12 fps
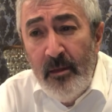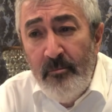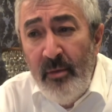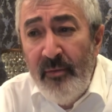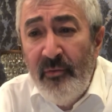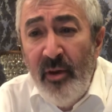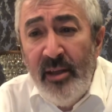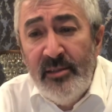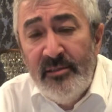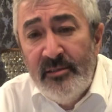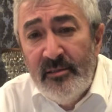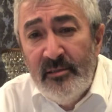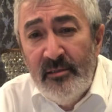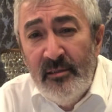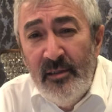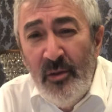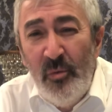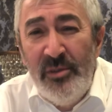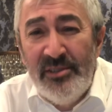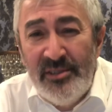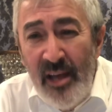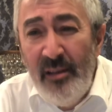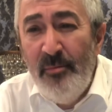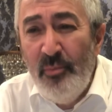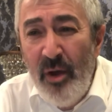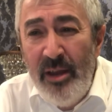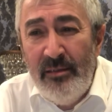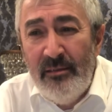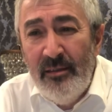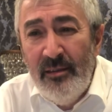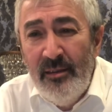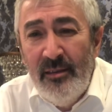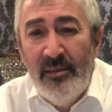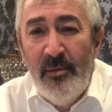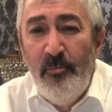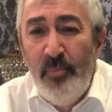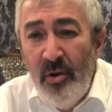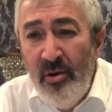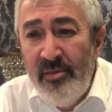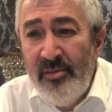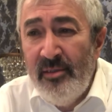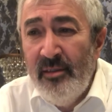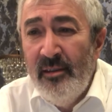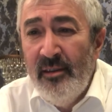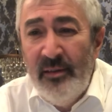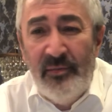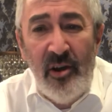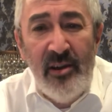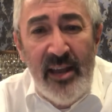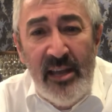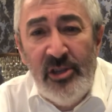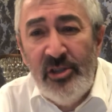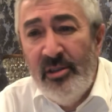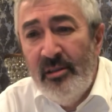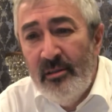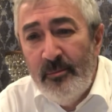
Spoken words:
My friends, we celebrate the birth of our nation.